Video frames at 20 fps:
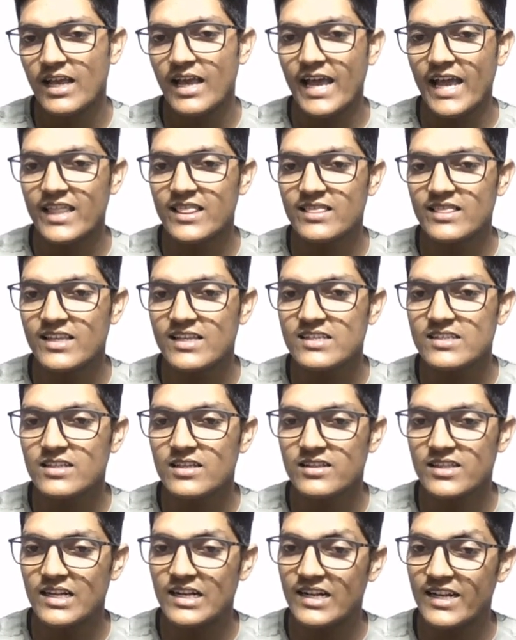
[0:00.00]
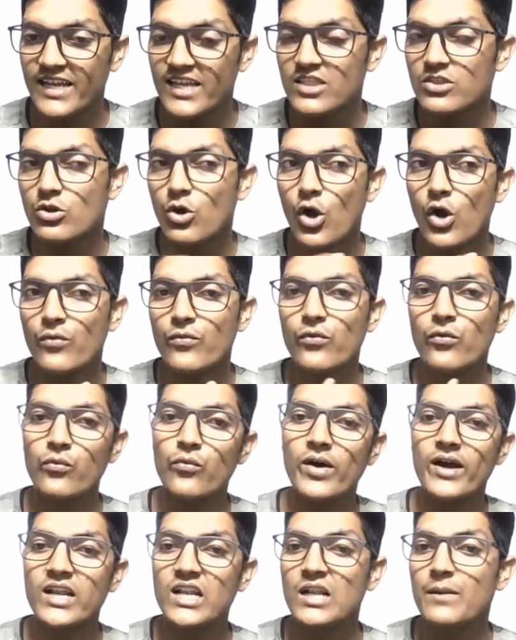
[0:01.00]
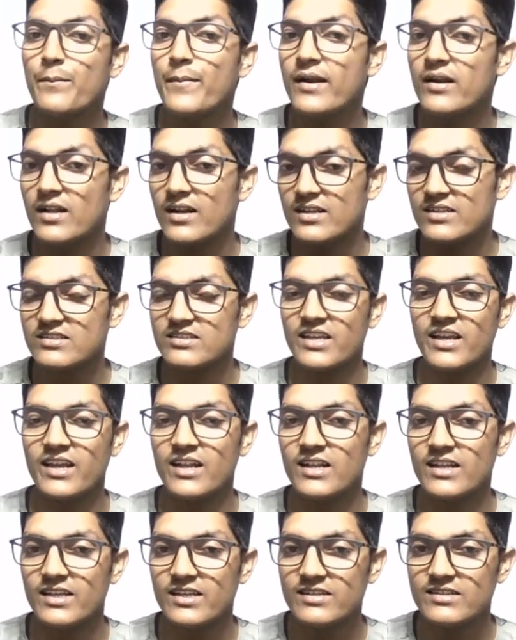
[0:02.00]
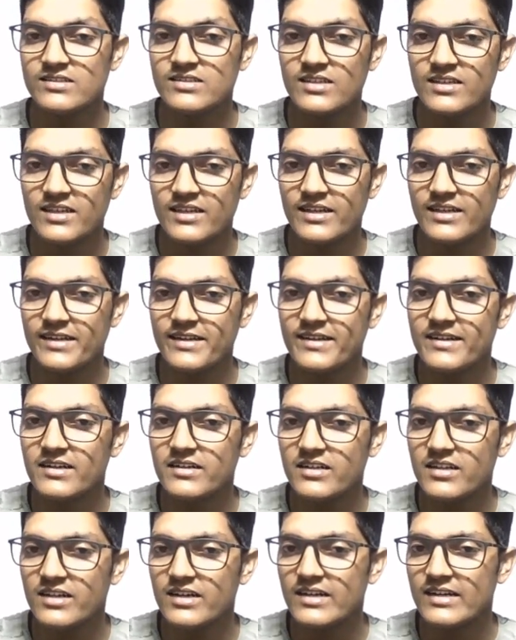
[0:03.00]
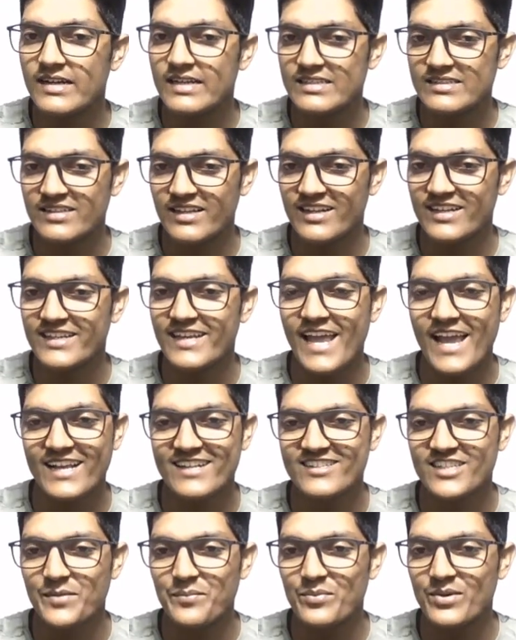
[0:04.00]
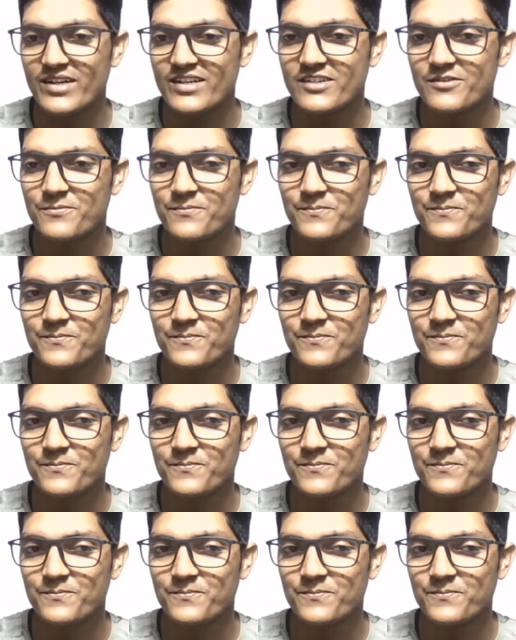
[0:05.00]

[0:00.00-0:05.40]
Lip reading: and the length of 1 meter scale is internationally accepted.